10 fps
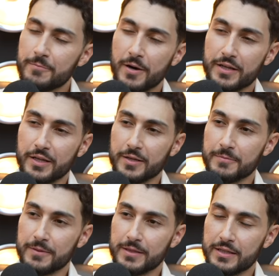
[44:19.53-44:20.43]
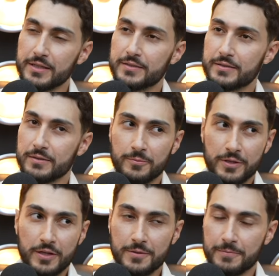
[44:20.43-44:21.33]
mind game. It is
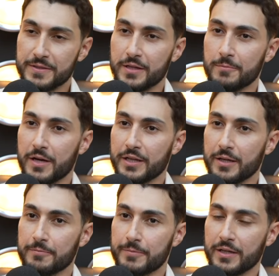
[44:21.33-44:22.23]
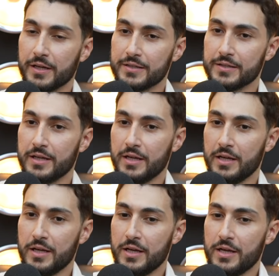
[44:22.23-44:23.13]
100% a mind yeah. game because
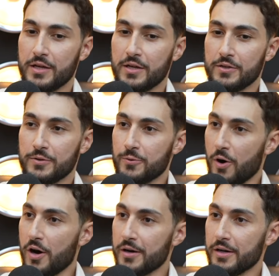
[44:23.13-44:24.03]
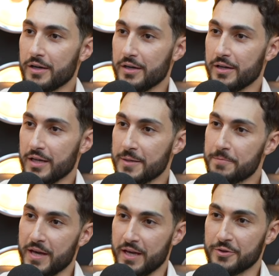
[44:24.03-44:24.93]
you are in
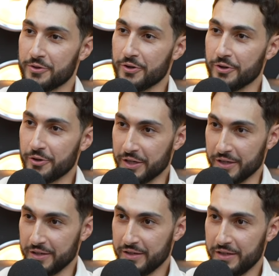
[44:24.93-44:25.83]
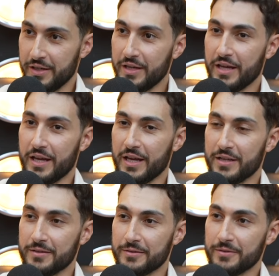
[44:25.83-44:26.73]
pain. You're hurting,
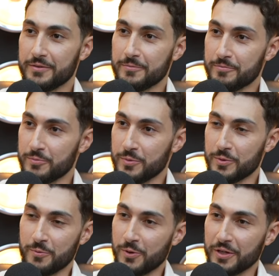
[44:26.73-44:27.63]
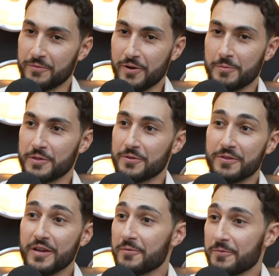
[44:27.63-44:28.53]
and your work environment, you're
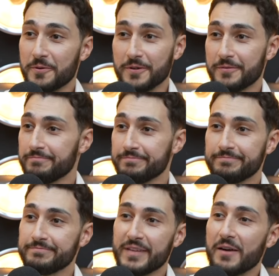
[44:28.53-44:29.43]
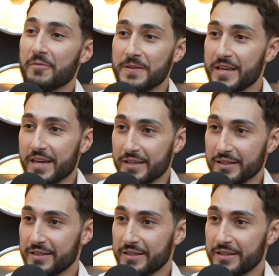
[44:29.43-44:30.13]
there for half of the day